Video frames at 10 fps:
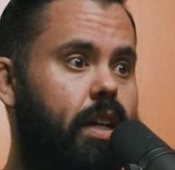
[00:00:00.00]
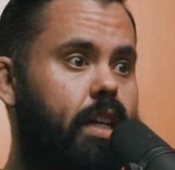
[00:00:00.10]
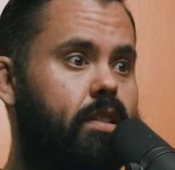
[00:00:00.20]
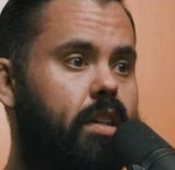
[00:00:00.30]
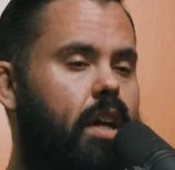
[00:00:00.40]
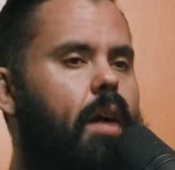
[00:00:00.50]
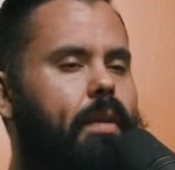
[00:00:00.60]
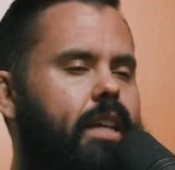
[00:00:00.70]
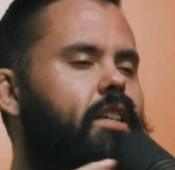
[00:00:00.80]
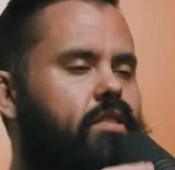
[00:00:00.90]
Yeah. It's I
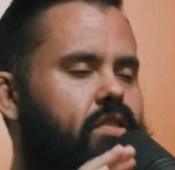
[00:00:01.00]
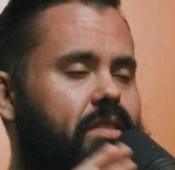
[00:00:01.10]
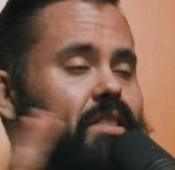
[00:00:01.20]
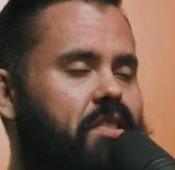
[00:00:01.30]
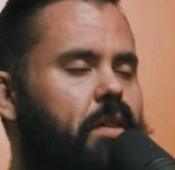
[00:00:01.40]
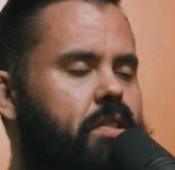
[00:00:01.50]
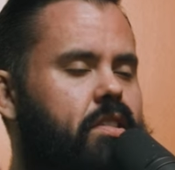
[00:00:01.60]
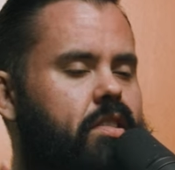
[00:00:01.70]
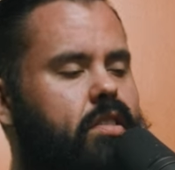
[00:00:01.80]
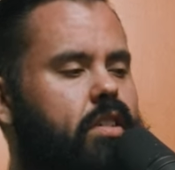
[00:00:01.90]
mean, it's in some
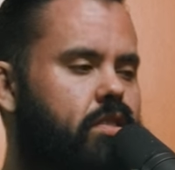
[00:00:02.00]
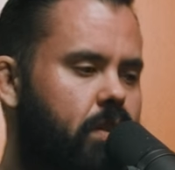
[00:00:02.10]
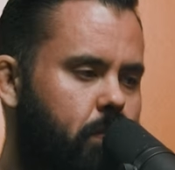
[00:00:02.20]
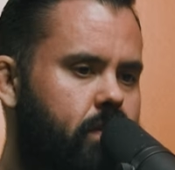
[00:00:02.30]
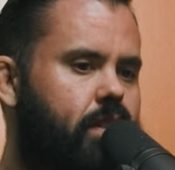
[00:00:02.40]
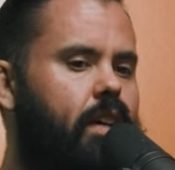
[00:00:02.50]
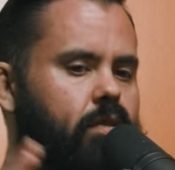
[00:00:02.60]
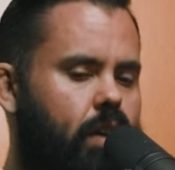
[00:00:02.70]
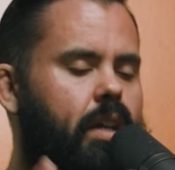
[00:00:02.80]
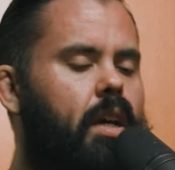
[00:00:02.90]
sense it's clear someone's dead,
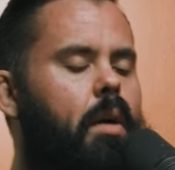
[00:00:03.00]
right?